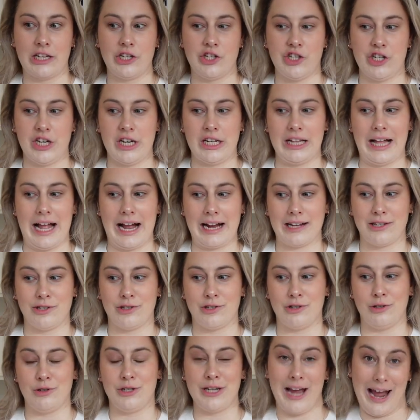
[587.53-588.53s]
She likes
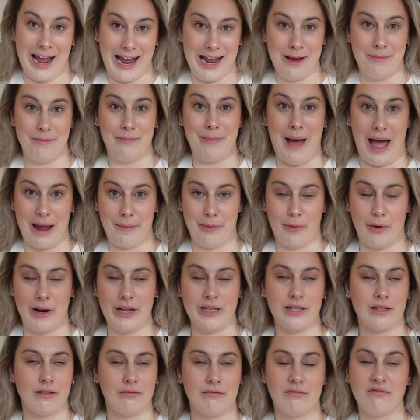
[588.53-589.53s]
to tame bad
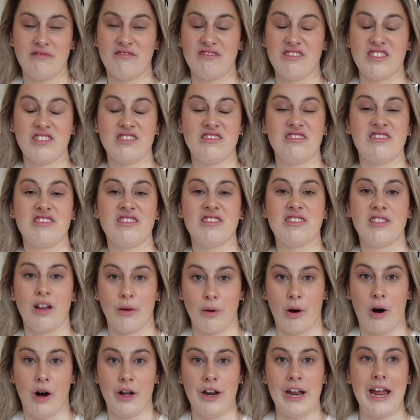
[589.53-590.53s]
boys so
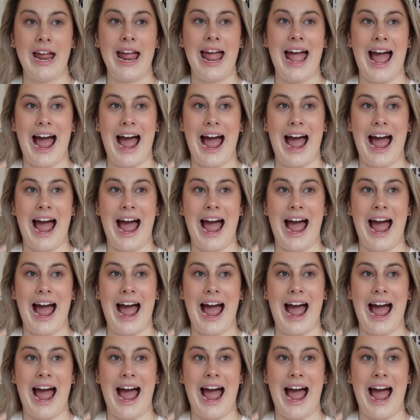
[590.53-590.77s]
hot.